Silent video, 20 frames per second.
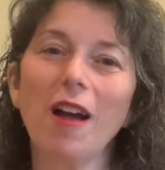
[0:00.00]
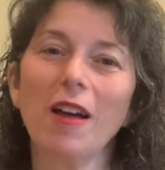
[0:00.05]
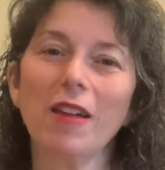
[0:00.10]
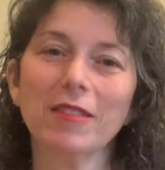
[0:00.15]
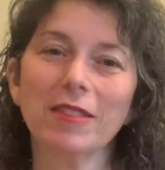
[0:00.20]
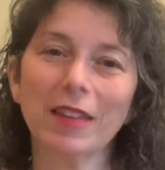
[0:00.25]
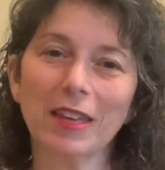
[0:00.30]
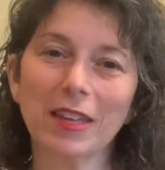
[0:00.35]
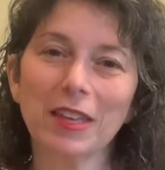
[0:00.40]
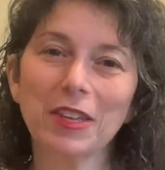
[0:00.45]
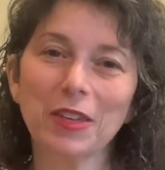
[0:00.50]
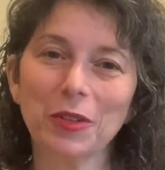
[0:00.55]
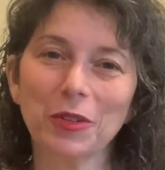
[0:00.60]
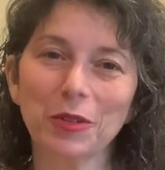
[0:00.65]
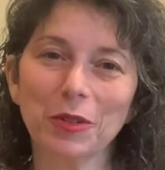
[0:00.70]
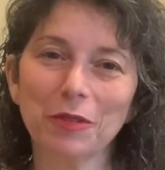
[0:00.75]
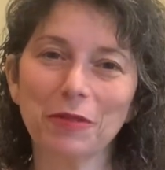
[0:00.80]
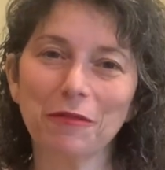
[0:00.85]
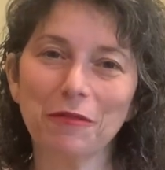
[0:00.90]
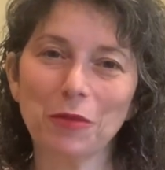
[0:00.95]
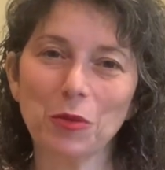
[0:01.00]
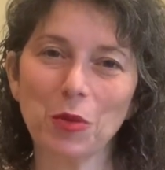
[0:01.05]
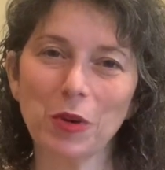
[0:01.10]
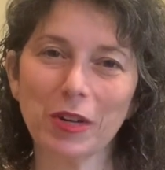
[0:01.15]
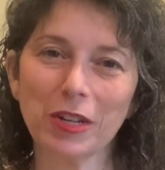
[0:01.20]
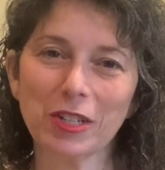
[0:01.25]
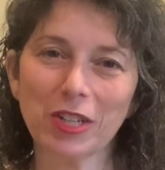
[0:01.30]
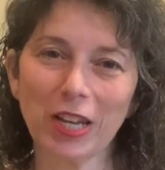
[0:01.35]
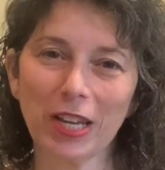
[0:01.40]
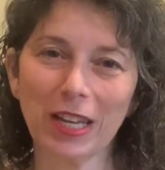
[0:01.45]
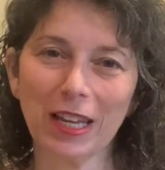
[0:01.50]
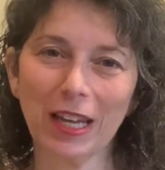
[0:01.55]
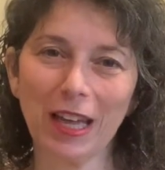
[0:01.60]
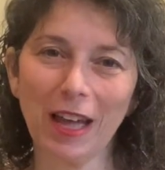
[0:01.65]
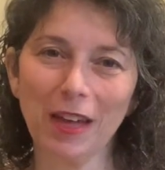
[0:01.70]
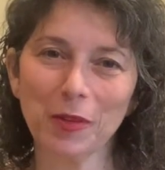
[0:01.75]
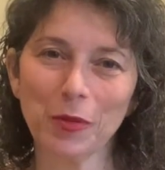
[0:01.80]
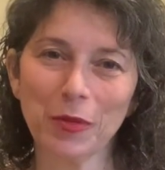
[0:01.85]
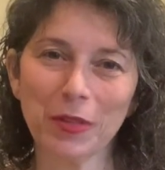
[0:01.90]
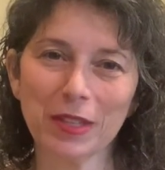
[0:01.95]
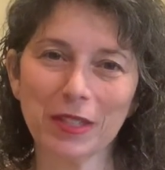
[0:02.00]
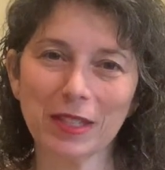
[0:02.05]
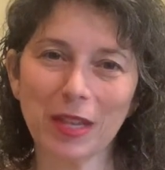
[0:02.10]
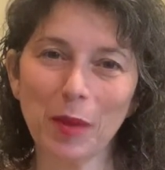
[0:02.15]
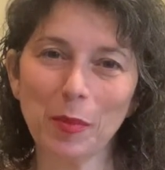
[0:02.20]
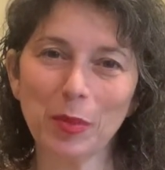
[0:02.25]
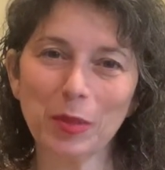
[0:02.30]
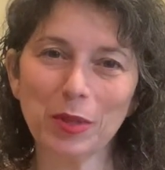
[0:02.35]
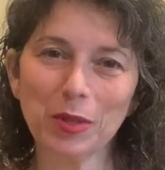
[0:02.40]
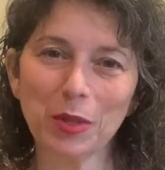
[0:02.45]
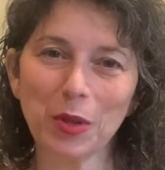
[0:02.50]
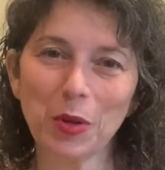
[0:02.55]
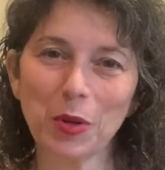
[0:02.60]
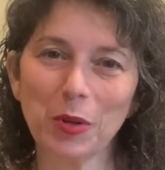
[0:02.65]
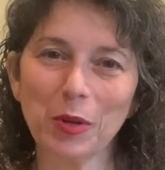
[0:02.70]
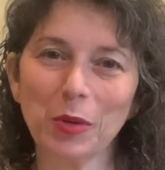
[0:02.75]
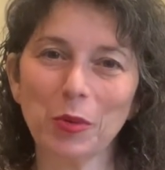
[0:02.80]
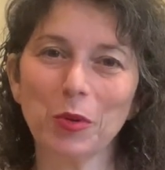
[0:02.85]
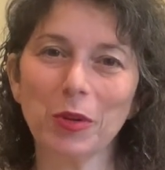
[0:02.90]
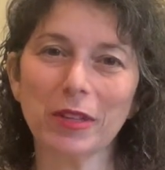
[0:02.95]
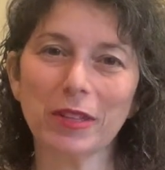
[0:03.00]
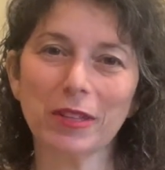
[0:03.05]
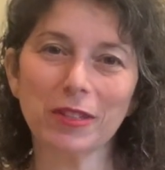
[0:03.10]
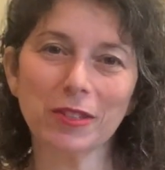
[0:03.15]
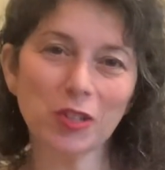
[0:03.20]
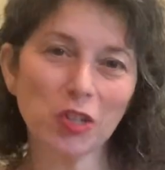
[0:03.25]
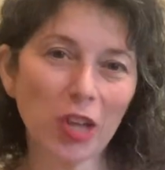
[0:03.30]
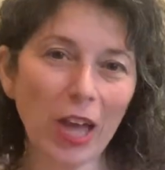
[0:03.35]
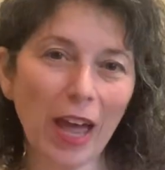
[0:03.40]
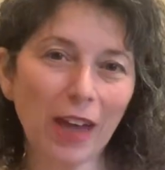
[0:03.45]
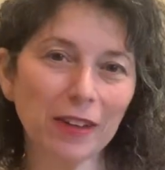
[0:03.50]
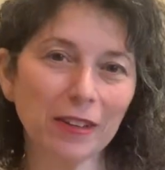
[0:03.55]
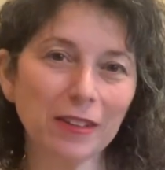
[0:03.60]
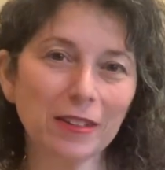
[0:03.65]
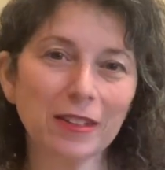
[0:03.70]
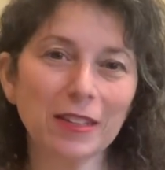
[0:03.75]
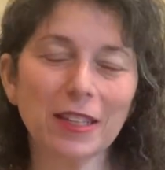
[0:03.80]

Thank you for checking out this episode or this channel.